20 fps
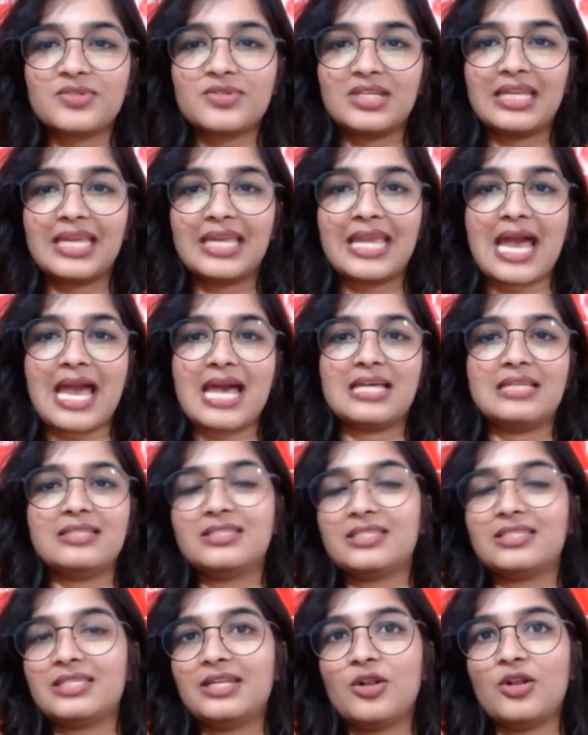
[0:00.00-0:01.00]
in
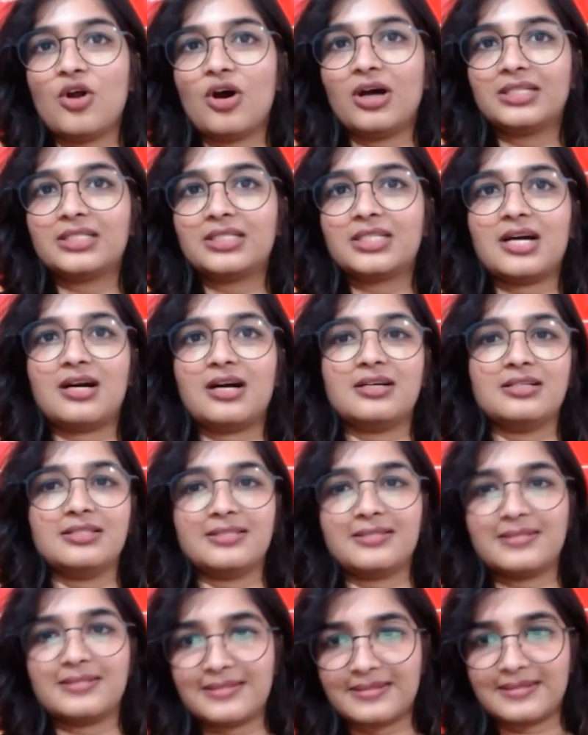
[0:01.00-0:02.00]
cans and not
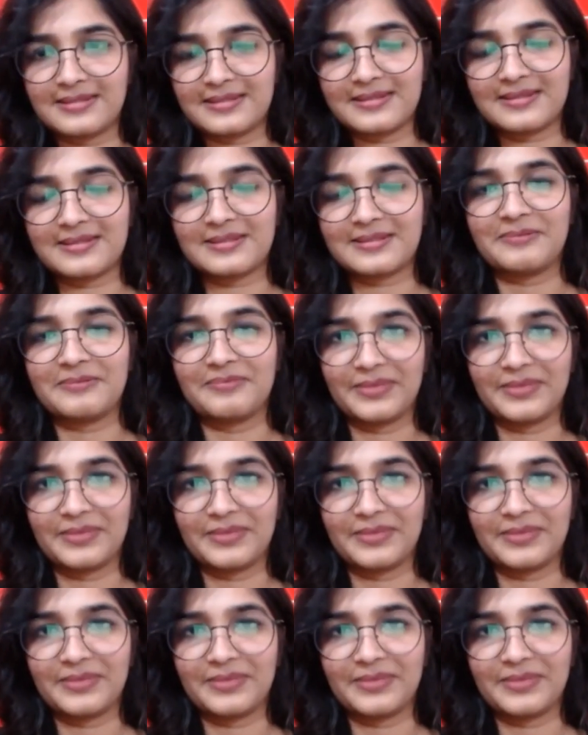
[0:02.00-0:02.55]
counts.